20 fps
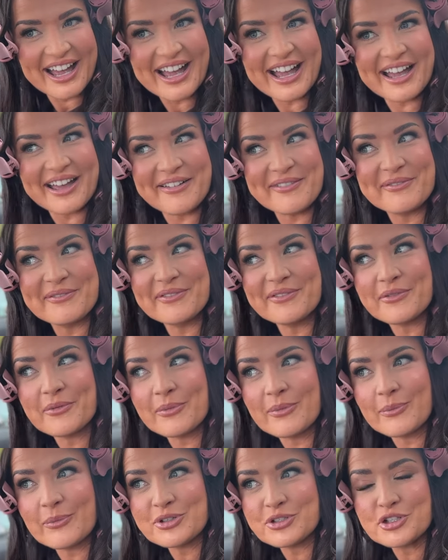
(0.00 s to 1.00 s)
Um,
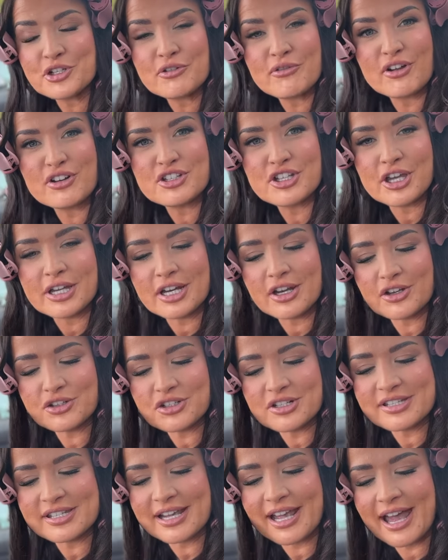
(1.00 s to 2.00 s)
we took a wrong turn in. I should
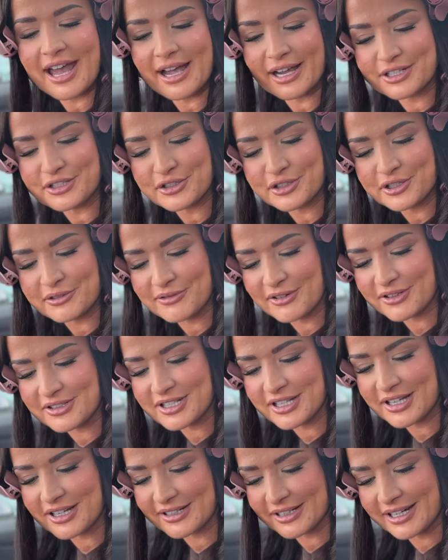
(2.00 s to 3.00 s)
say I took a wrong
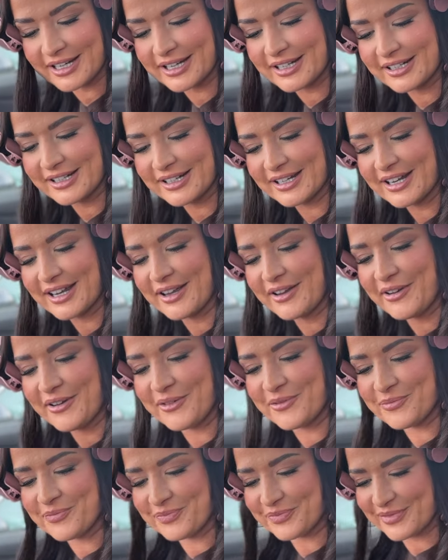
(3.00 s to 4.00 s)
turn in. Yeah, not
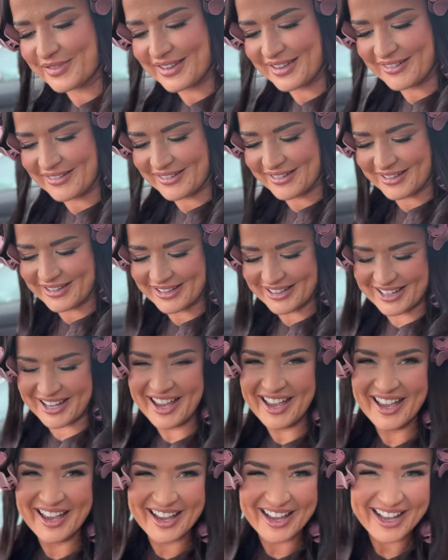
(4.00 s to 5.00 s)
we. Don't don't
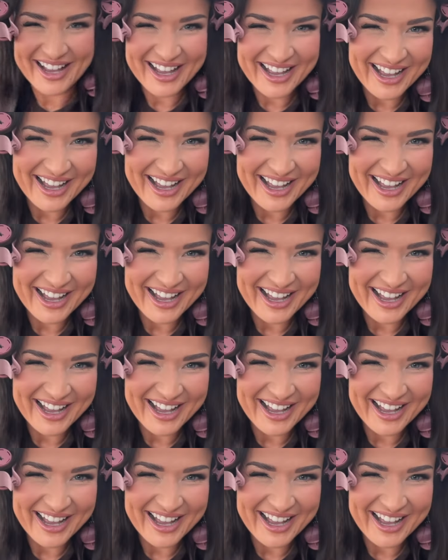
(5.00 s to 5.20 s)
we.